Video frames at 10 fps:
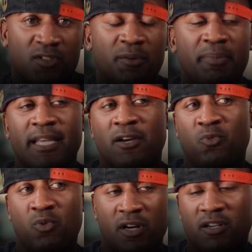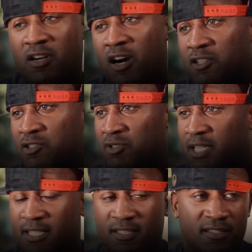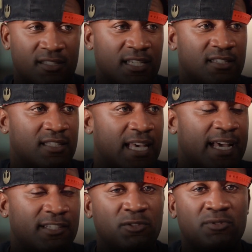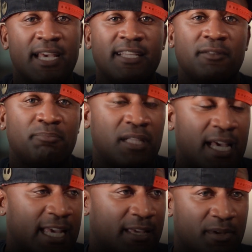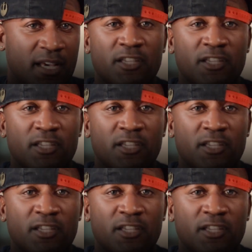somebody at work calls you this and says that and you take the blame